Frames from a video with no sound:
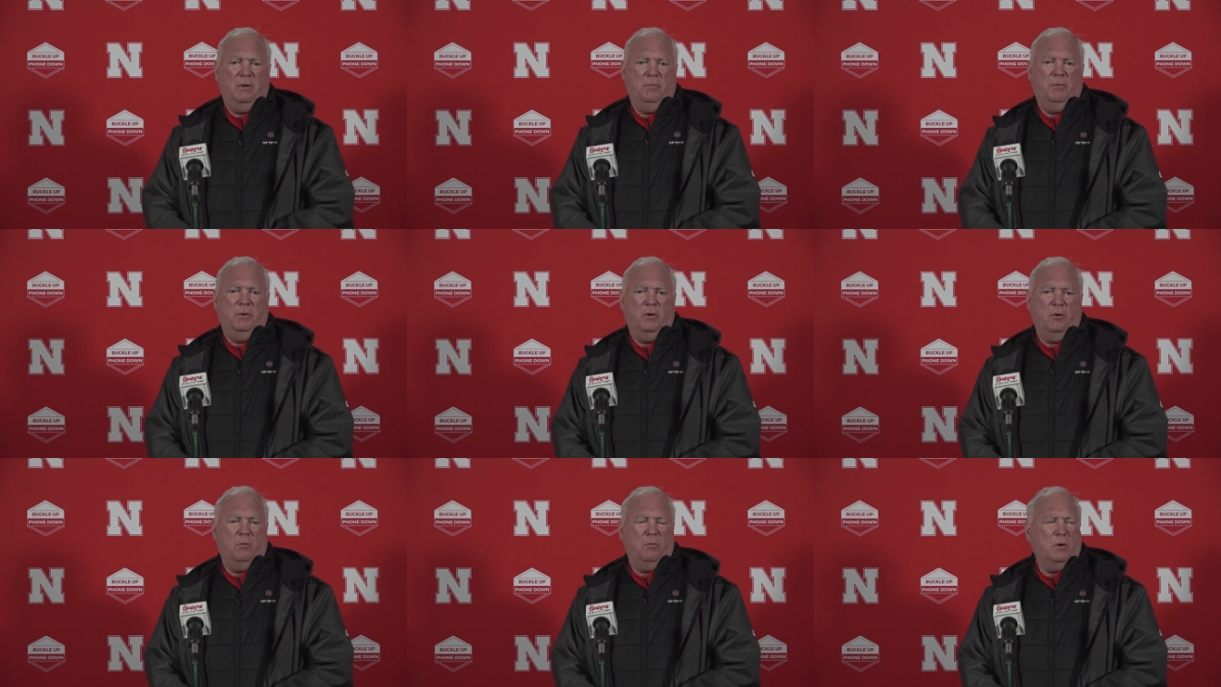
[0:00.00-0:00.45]

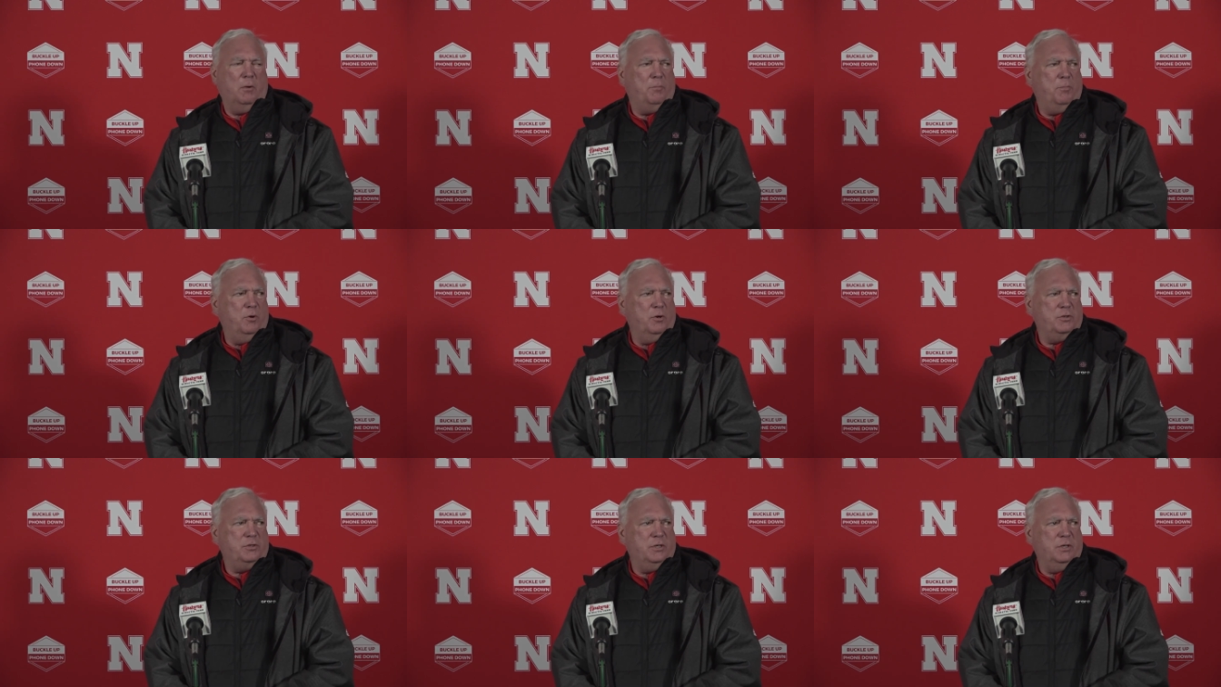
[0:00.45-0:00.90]
We don't want to
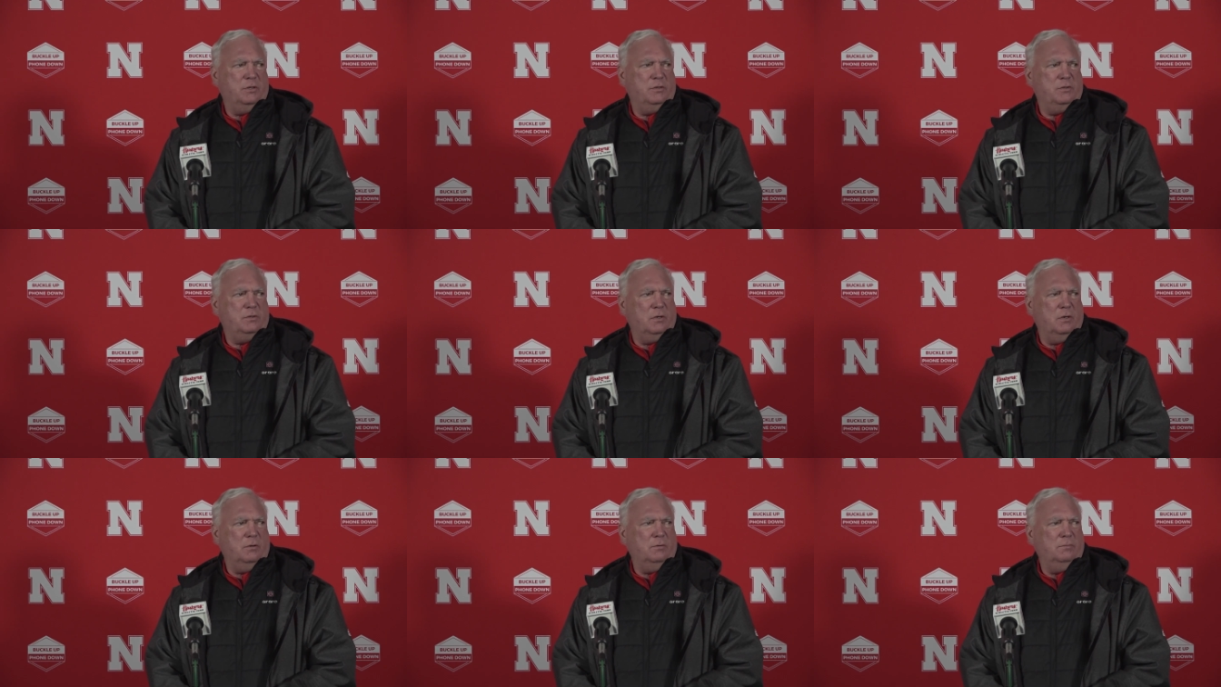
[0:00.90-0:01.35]
push it,
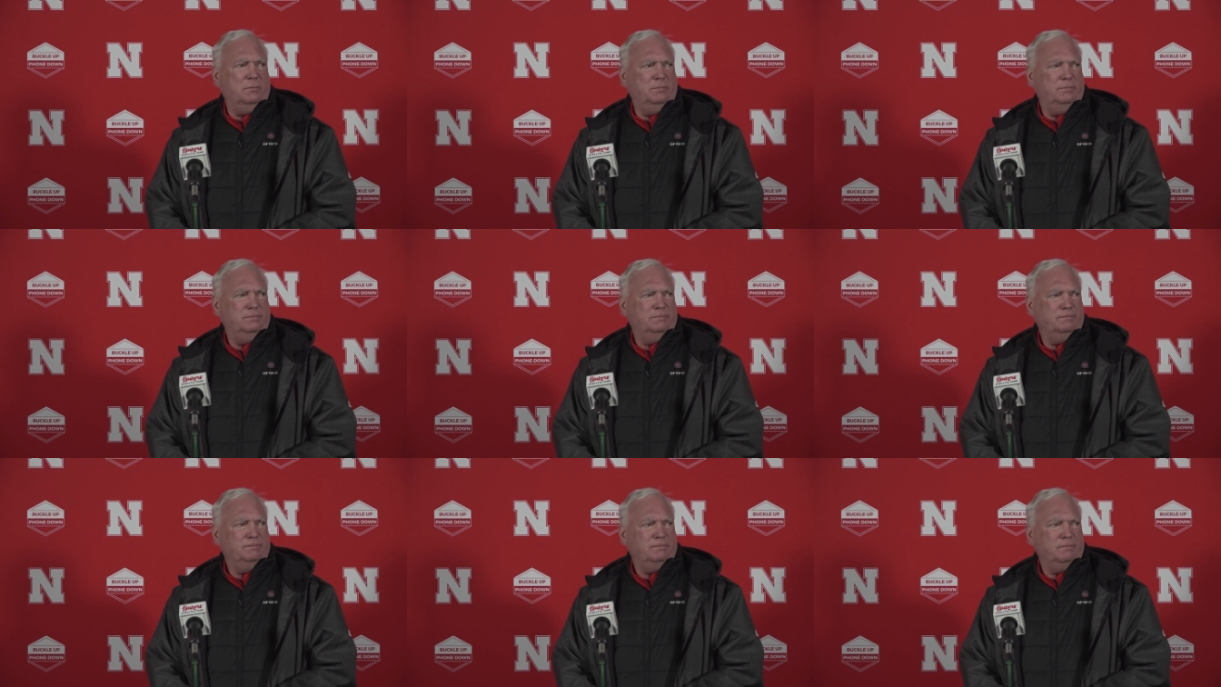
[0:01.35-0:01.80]
so
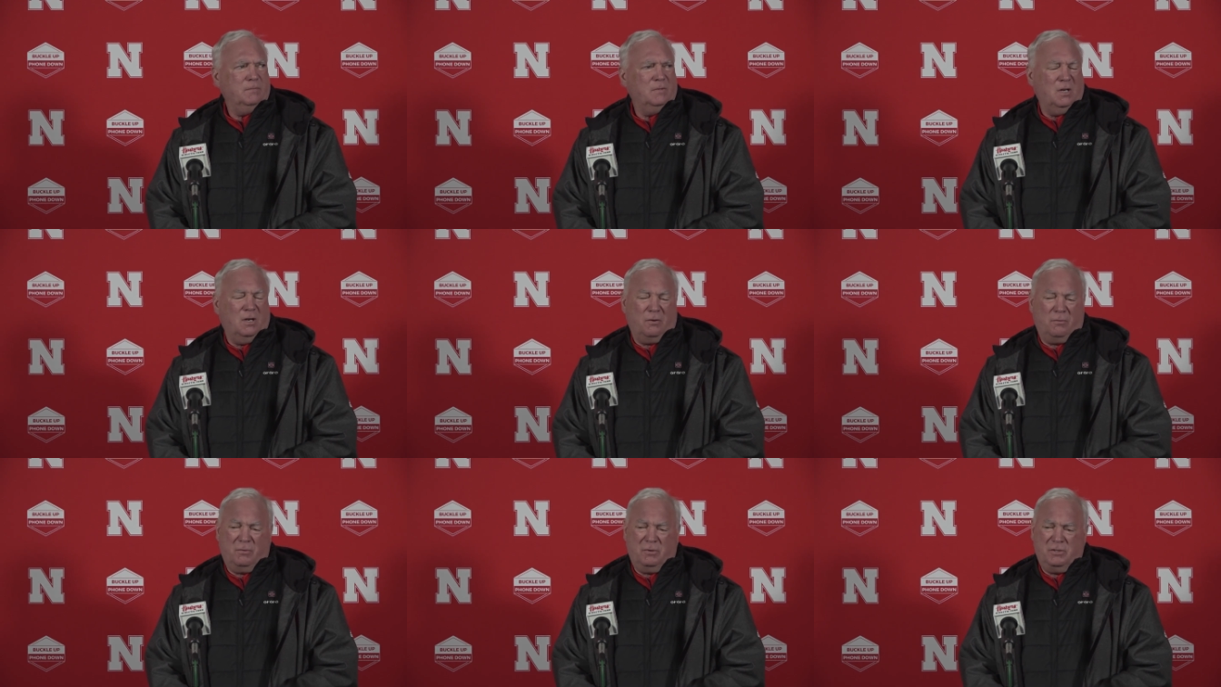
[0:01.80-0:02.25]
you
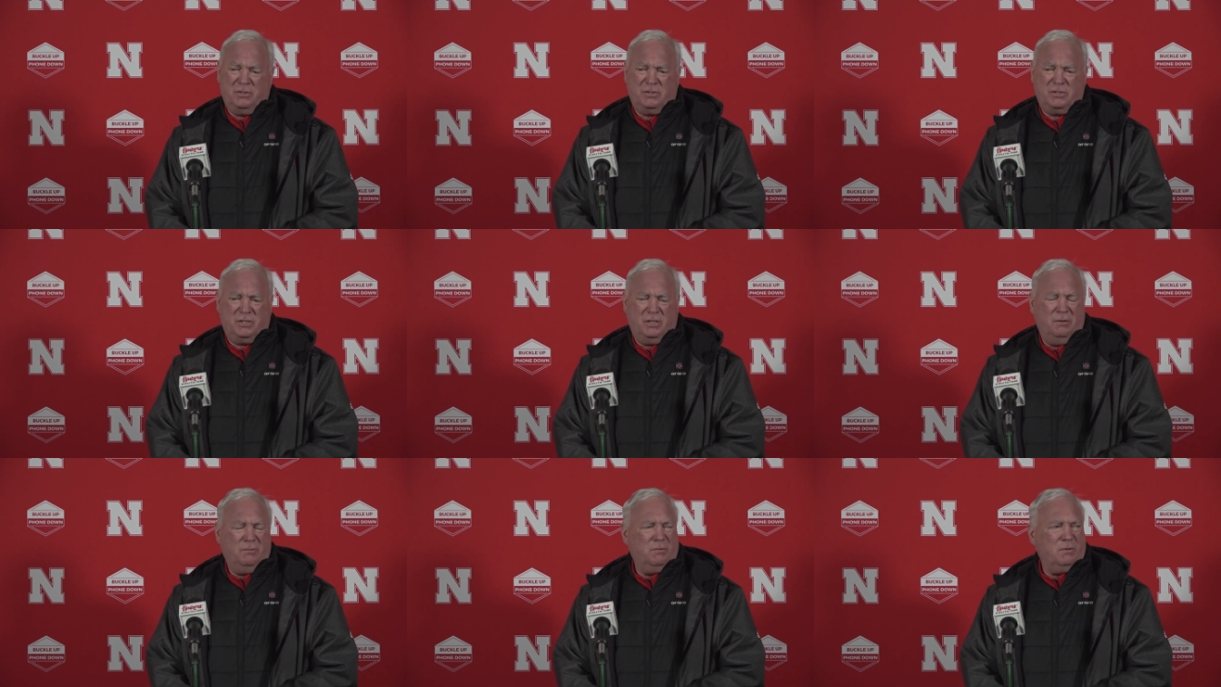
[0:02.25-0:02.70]
know, we'll just
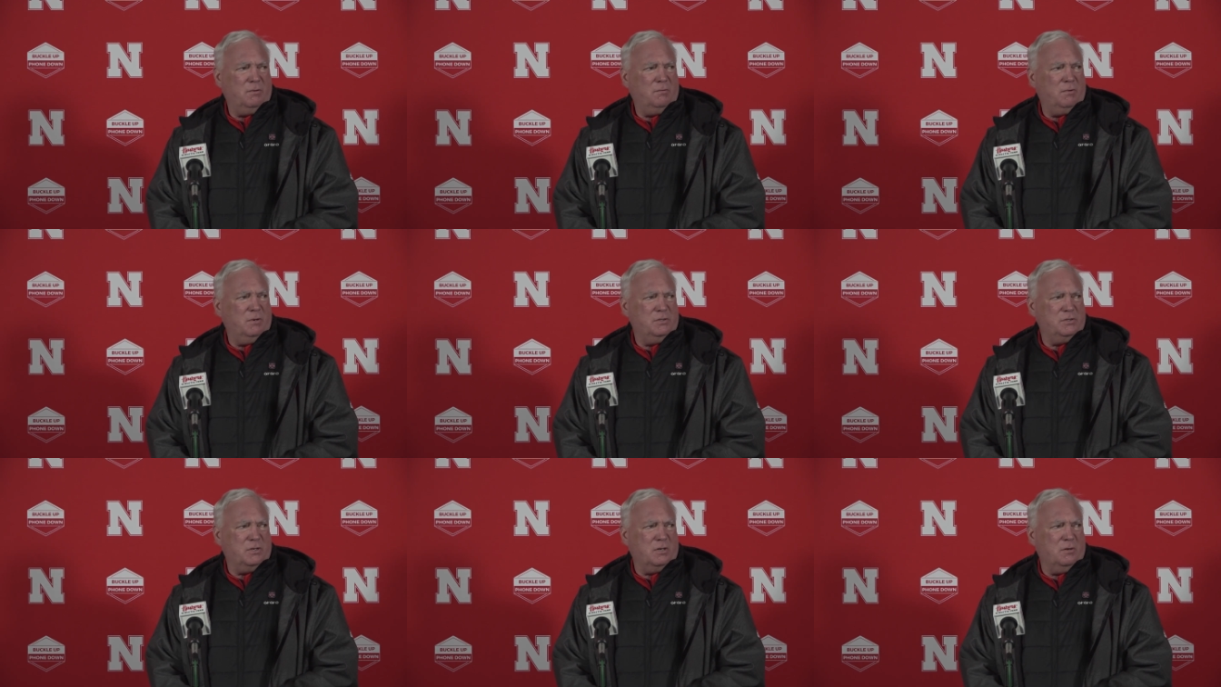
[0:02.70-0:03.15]
see where,
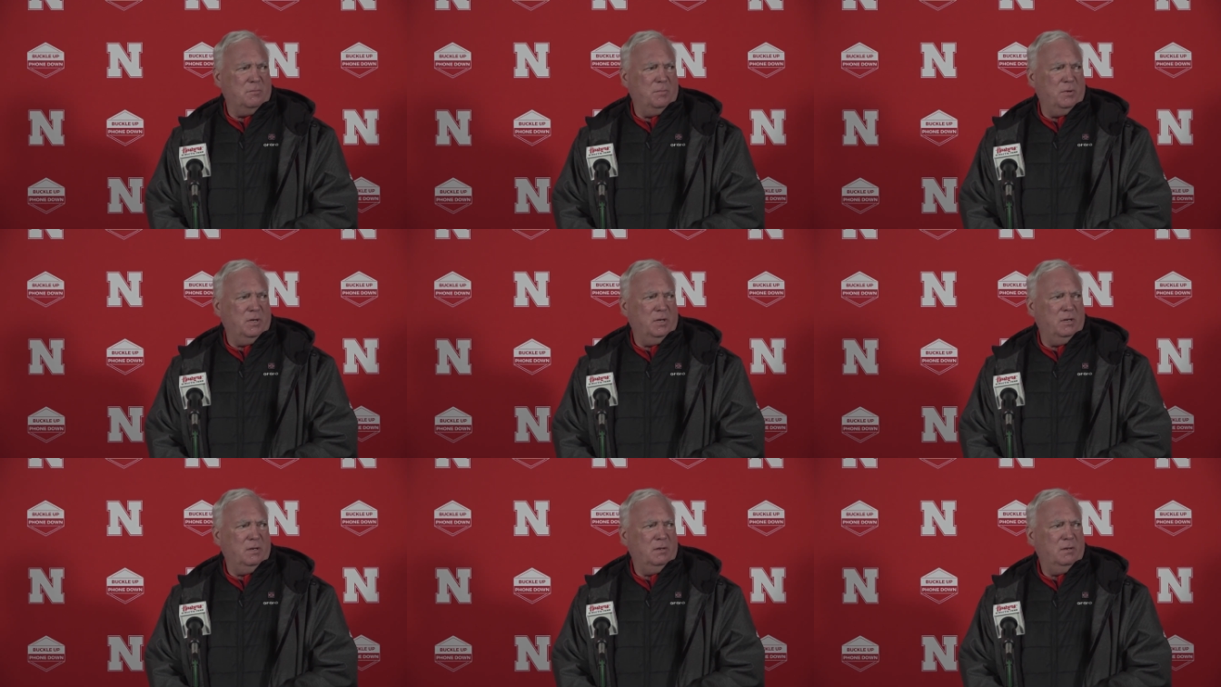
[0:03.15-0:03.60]
where he's going to
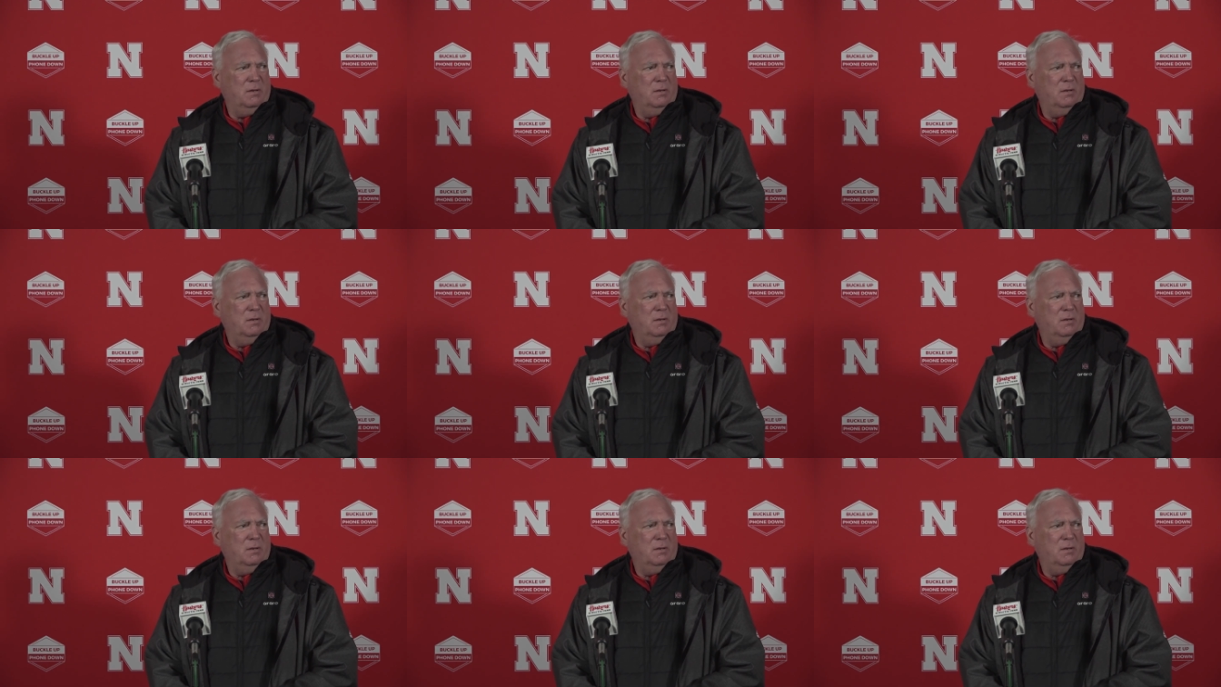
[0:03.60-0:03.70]
be.